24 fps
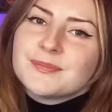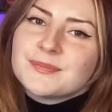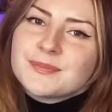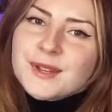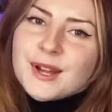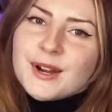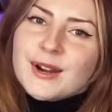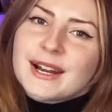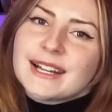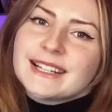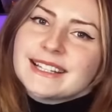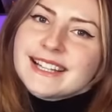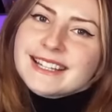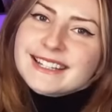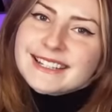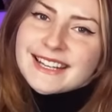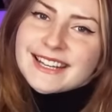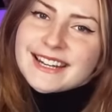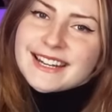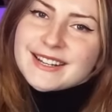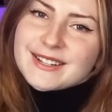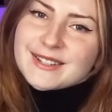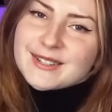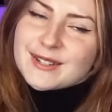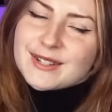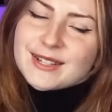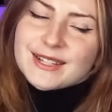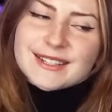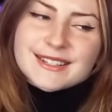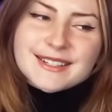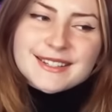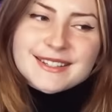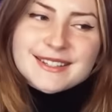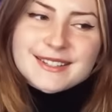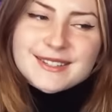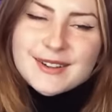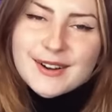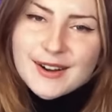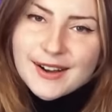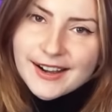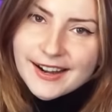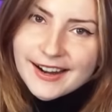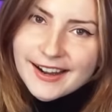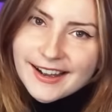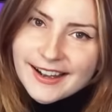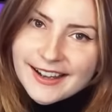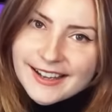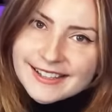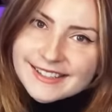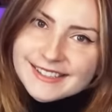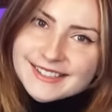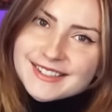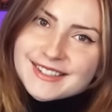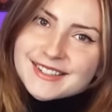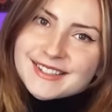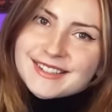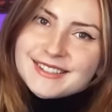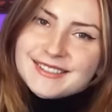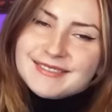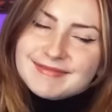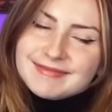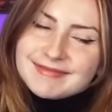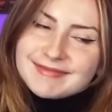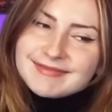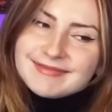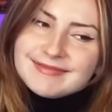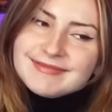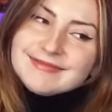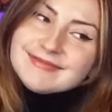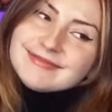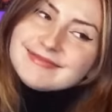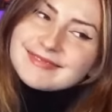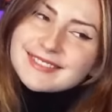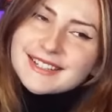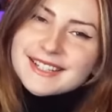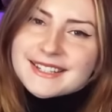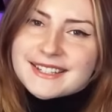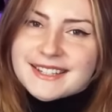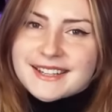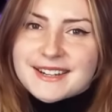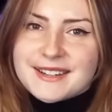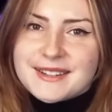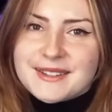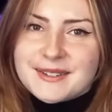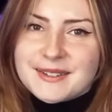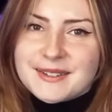all right, let's get into this. Sorry guys, let's get into